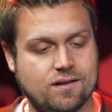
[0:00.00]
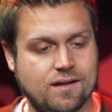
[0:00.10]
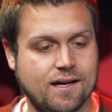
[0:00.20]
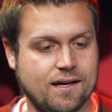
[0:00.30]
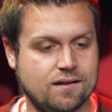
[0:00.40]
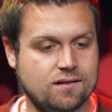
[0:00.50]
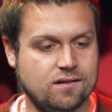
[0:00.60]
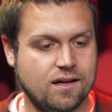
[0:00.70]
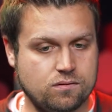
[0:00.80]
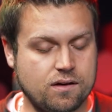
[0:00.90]
And
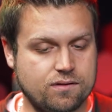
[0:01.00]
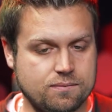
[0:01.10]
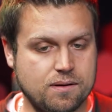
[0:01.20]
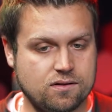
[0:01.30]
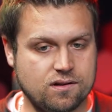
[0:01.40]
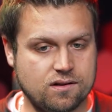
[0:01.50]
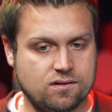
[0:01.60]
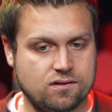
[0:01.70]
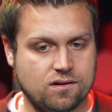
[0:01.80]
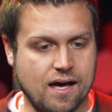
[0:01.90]
every
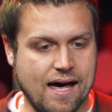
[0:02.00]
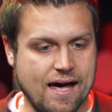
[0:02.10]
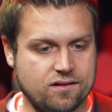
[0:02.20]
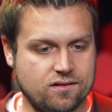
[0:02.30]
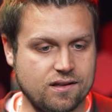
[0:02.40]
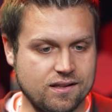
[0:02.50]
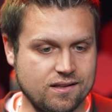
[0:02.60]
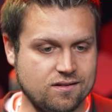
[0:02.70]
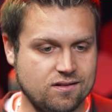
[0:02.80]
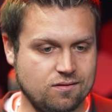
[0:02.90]
business has
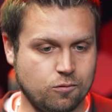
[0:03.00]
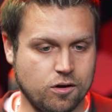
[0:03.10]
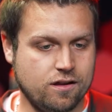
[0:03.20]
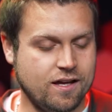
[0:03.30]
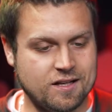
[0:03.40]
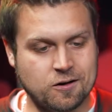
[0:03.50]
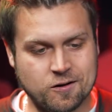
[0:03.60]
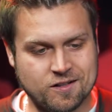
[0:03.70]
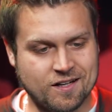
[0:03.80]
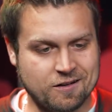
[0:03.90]
these, whether they know
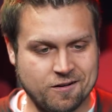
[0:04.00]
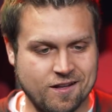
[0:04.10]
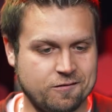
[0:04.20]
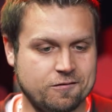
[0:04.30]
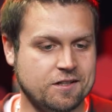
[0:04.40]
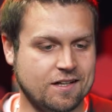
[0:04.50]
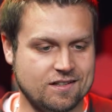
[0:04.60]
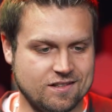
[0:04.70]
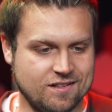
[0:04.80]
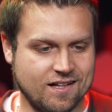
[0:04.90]
it or not, whether they
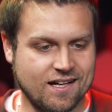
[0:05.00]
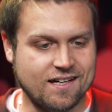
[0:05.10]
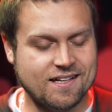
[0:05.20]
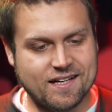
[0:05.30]
realize it or not,